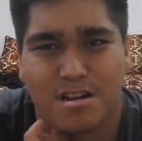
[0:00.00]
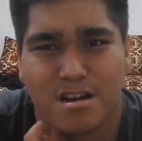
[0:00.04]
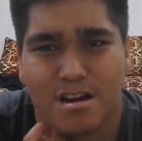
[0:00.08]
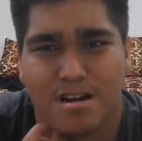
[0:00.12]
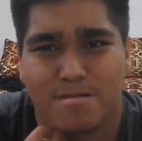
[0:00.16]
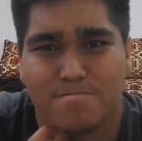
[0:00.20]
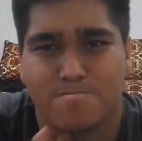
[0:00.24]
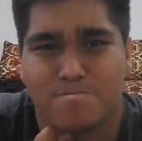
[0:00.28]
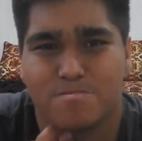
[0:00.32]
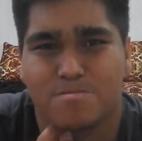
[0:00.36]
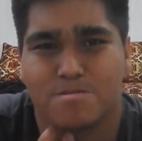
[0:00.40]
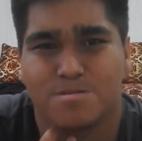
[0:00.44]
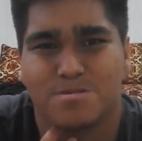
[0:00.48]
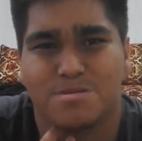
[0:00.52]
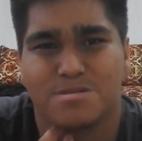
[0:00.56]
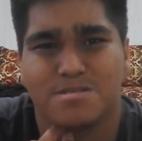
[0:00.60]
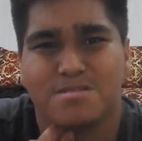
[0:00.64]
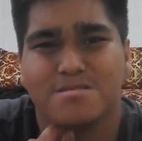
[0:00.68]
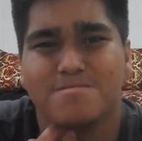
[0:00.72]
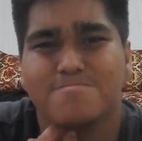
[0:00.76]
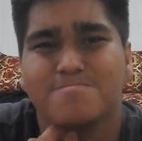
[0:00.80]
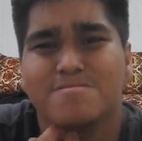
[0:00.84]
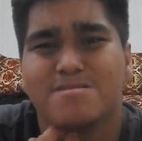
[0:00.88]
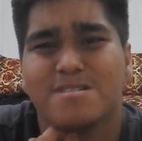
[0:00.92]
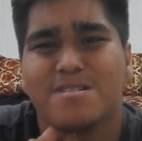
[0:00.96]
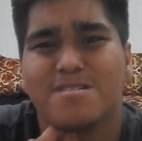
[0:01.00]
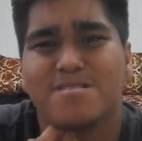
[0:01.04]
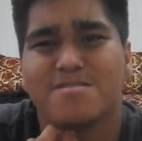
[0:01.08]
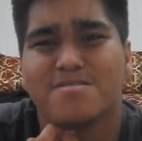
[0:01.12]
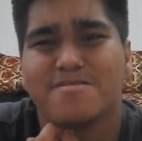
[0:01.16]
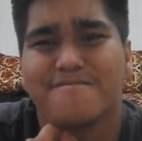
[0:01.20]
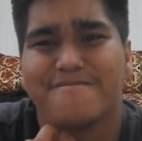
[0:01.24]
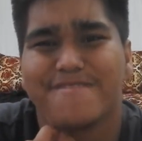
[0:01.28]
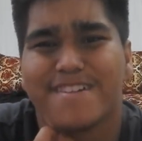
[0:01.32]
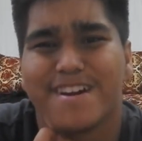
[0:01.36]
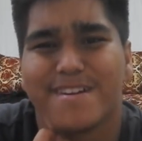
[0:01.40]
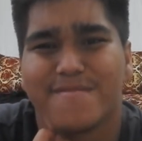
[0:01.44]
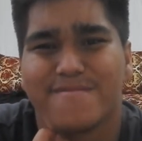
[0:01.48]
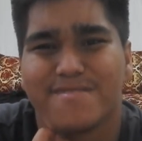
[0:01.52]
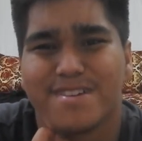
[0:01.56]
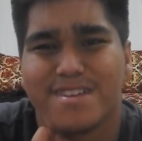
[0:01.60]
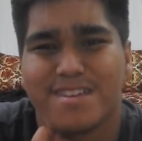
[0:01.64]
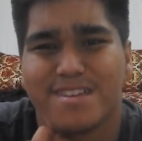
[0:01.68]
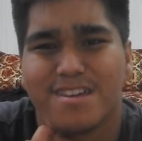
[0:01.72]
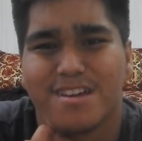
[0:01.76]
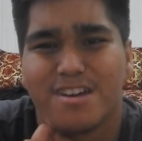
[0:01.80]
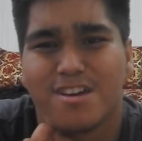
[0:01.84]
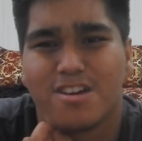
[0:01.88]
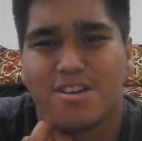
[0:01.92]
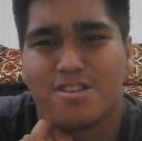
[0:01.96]
I'm sick and tired of having
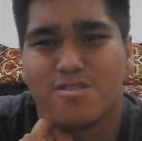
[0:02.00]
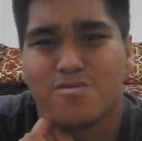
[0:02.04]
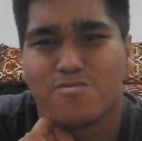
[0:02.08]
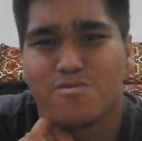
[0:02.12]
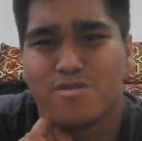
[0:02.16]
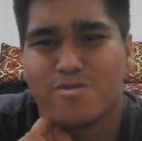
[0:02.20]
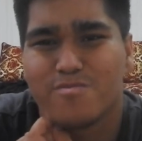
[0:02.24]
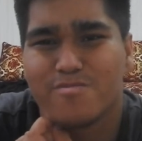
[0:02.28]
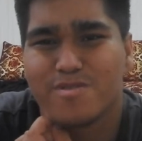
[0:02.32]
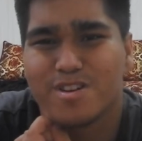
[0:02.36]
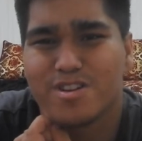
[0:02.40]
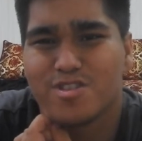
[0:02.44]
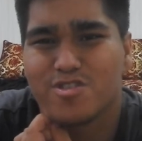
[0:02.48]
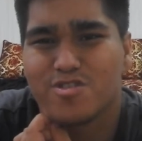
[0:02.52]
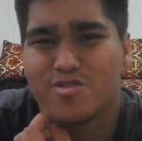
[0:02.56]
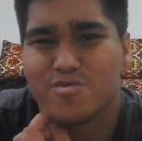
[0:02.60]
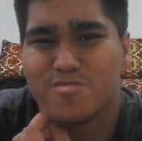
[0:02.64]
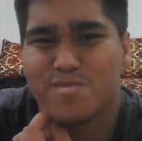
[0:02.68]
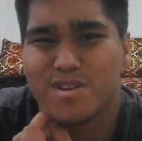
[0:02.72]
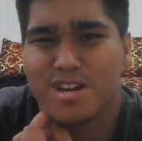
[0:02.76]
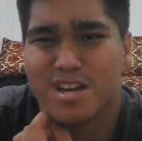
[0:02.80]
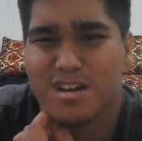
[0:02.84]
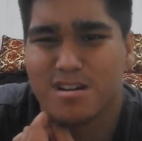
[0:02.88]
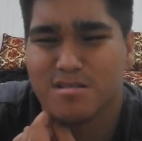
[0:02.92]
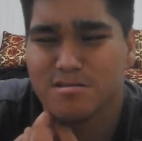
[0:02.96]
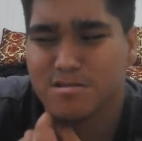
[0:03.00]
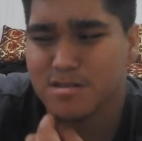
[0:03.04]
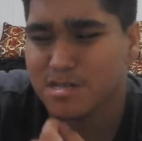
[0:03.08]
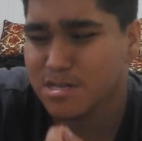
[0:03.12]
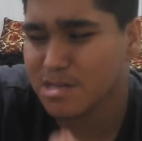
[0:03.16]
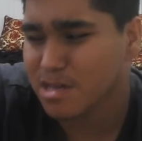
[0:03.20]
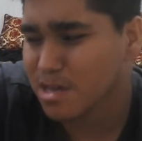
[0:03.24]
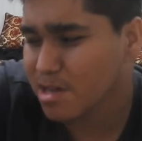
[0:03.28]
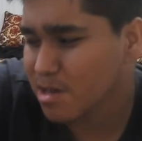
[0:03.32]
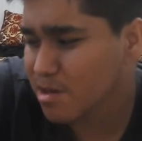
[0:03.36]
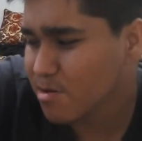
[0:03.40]
3-bedroom house,